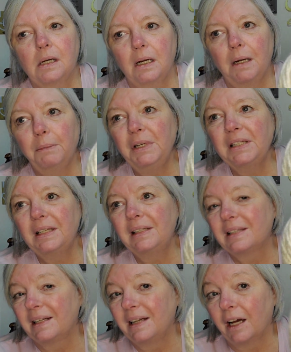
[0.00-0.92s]
I'm going to say
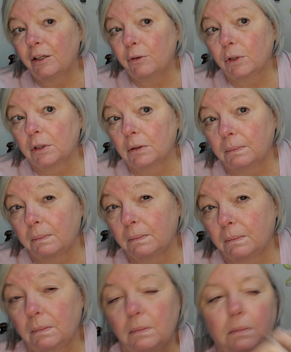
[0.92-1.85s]
it's an ecru.
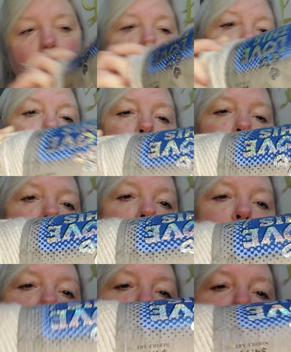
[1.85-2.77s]

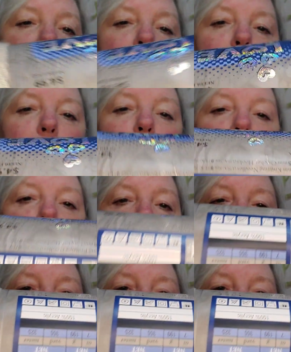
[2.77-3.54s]
Would be another